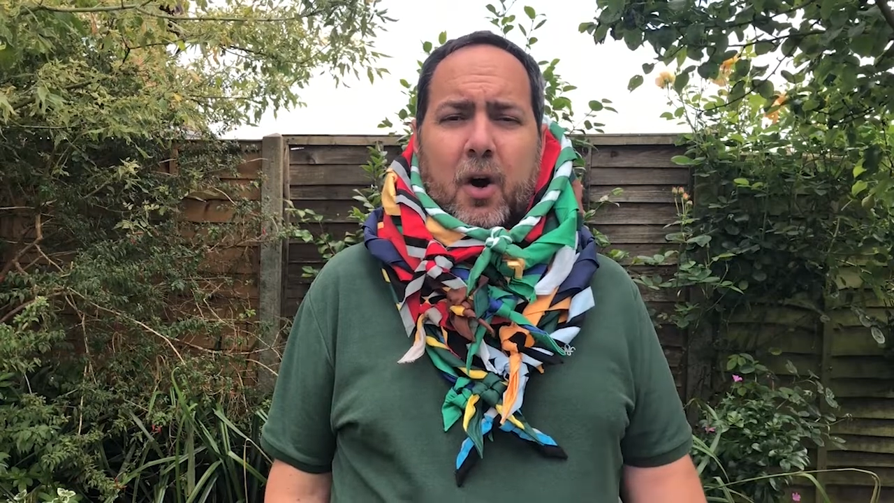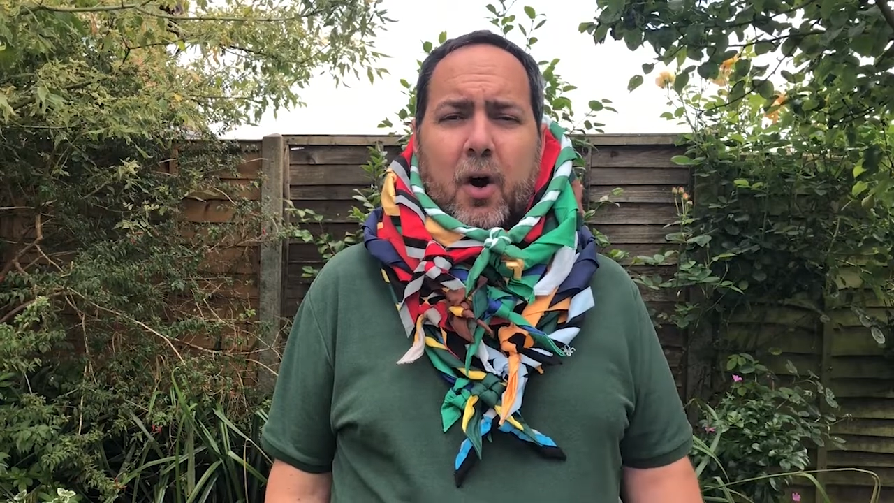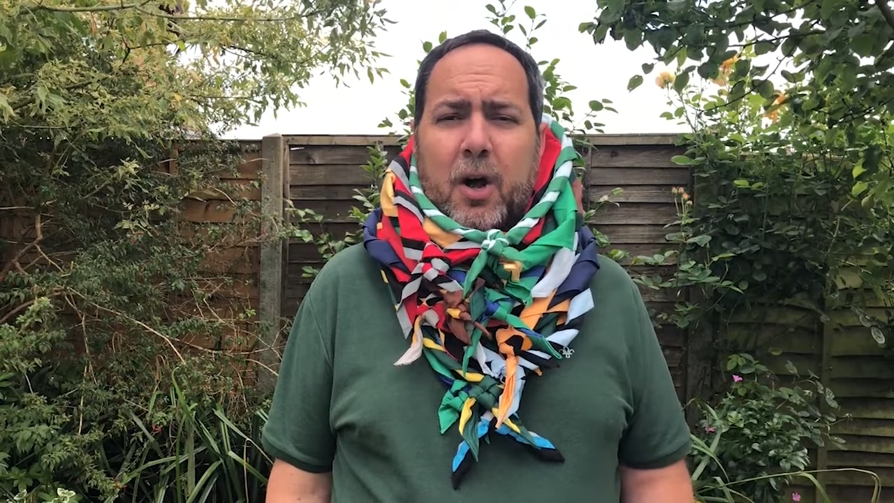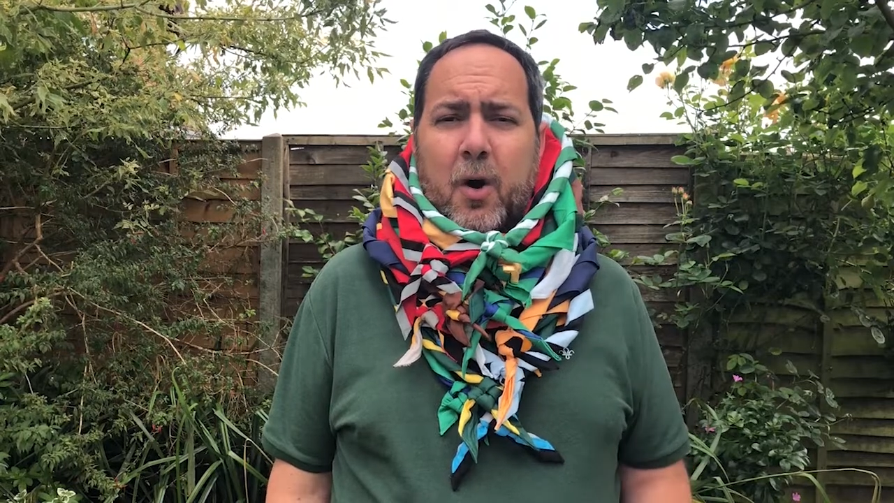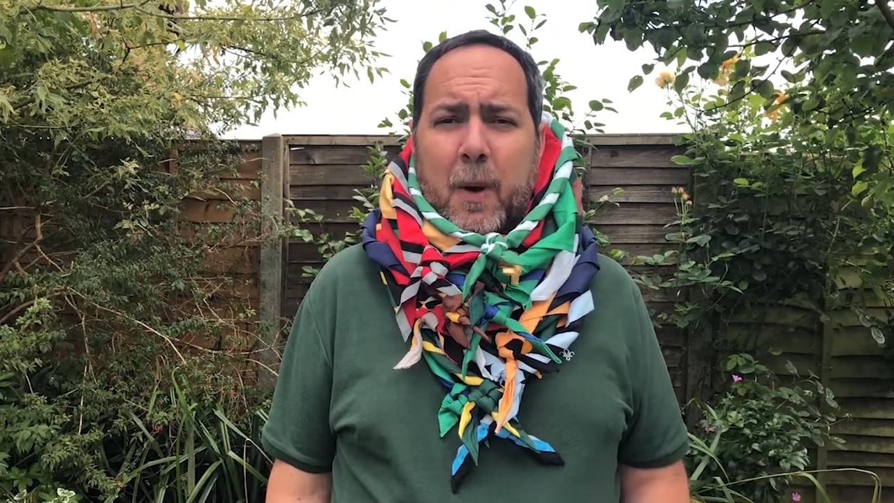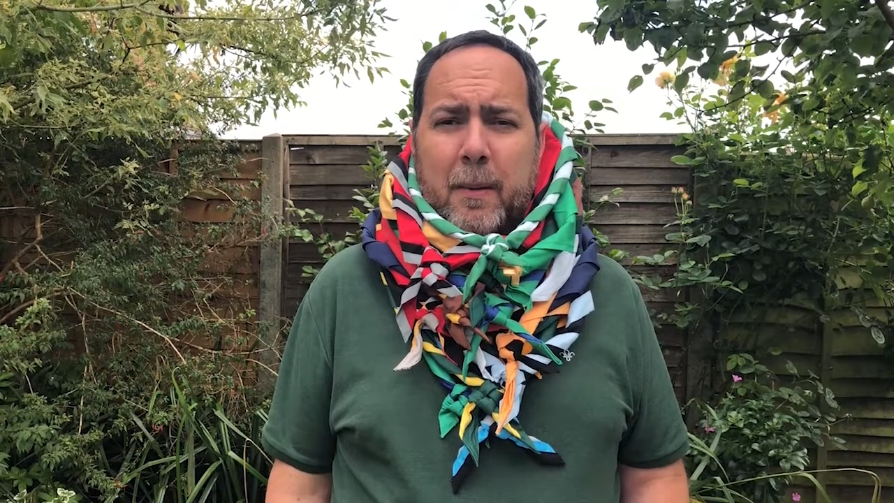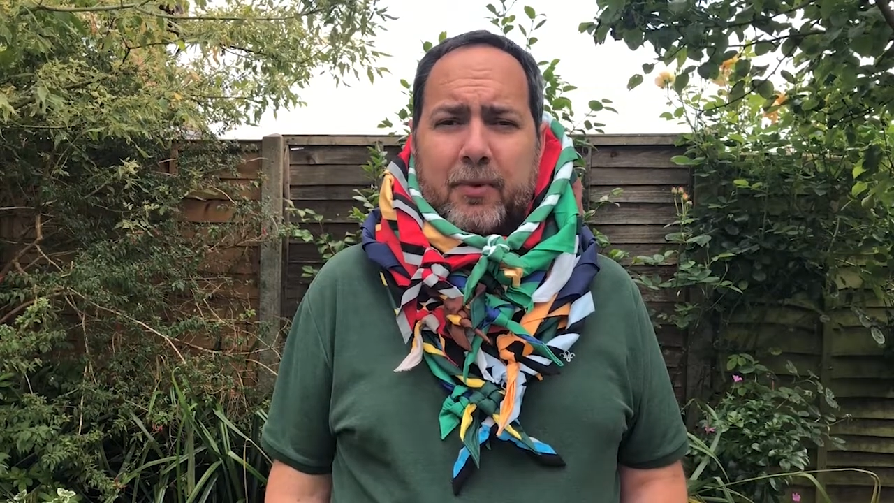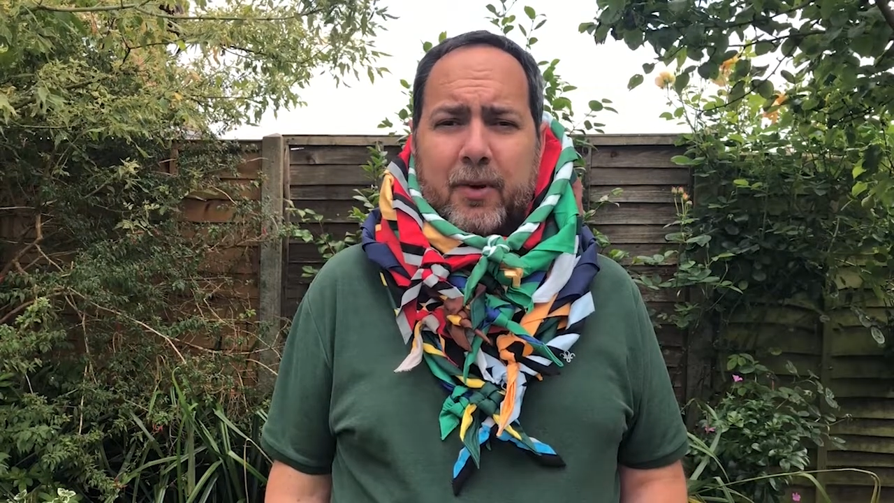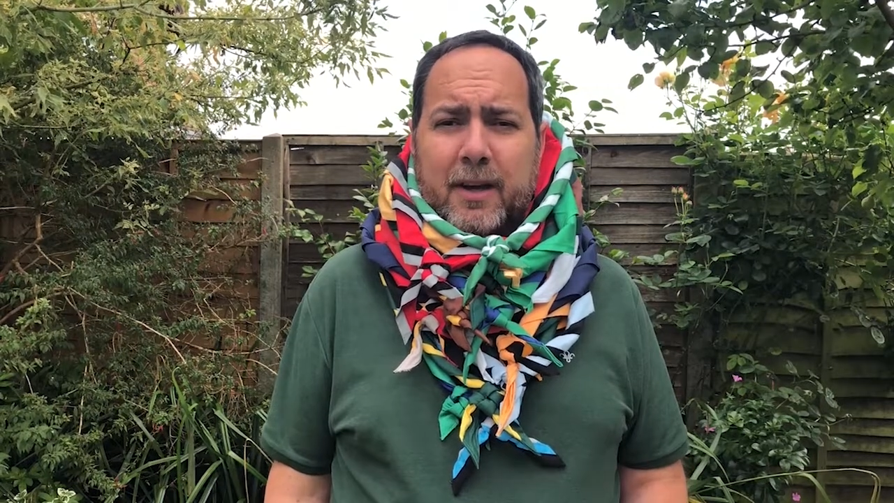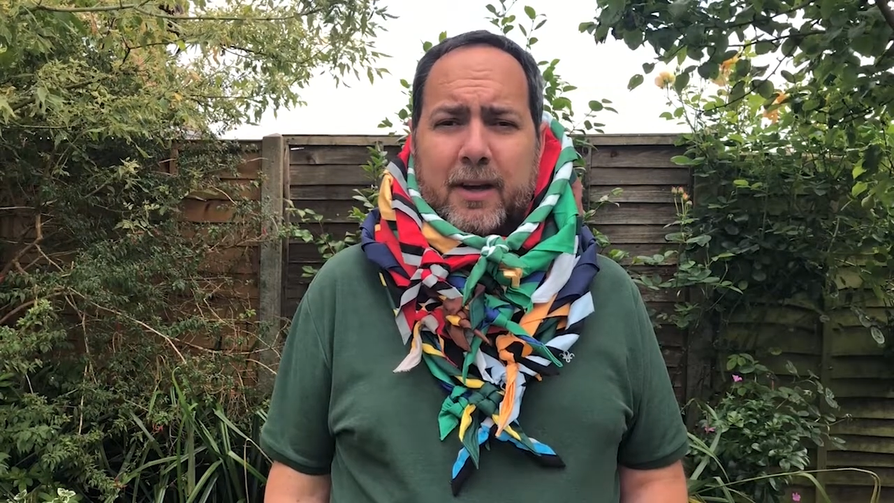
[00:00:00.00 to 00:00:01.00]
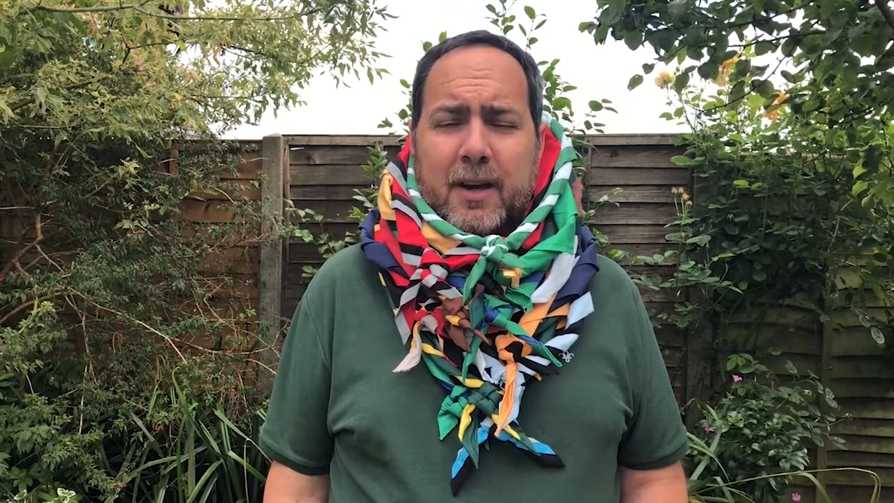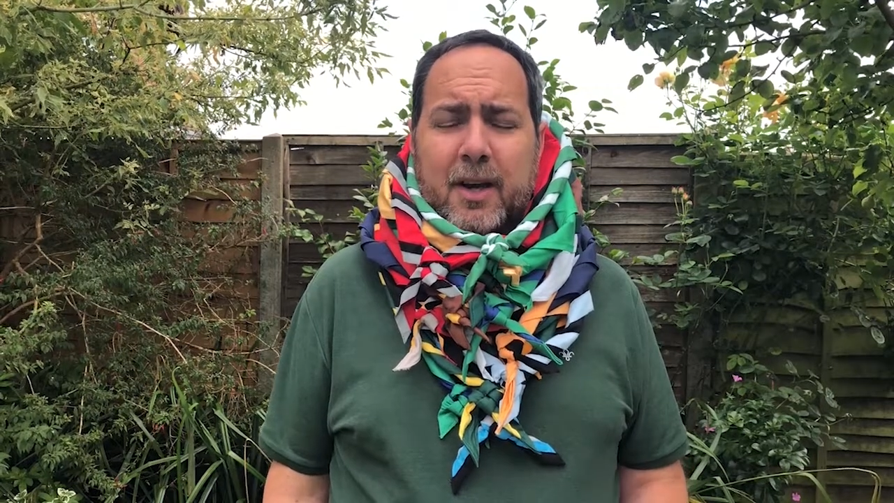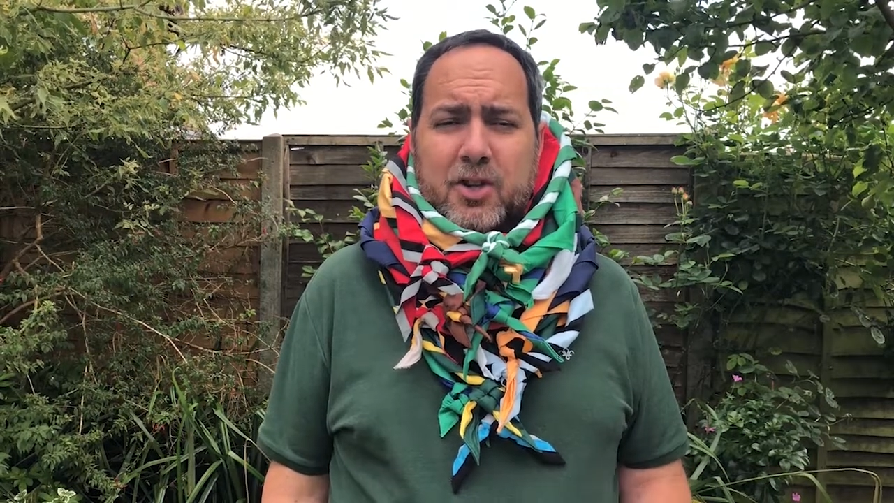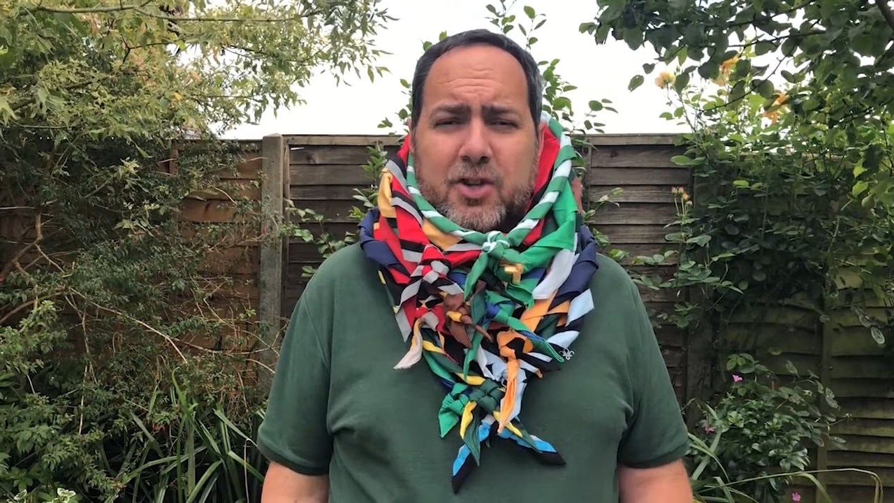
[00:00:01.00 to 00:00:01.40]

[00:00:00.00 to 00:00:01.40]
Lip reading: on our website at